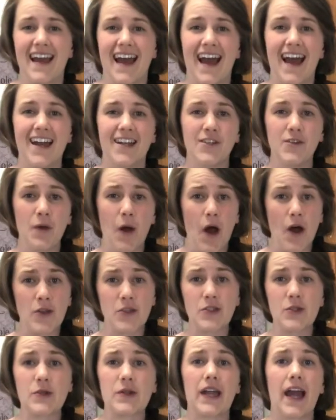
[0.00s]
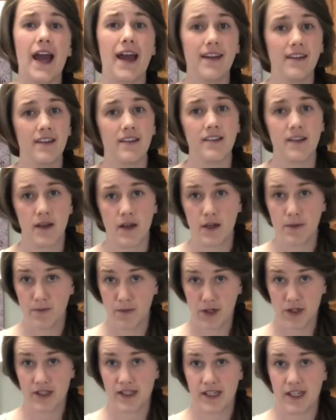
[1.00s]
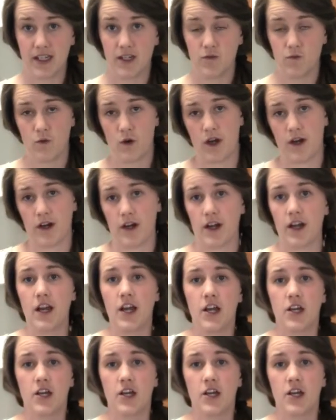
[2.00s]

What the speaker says: and you also cannot immerse it in water.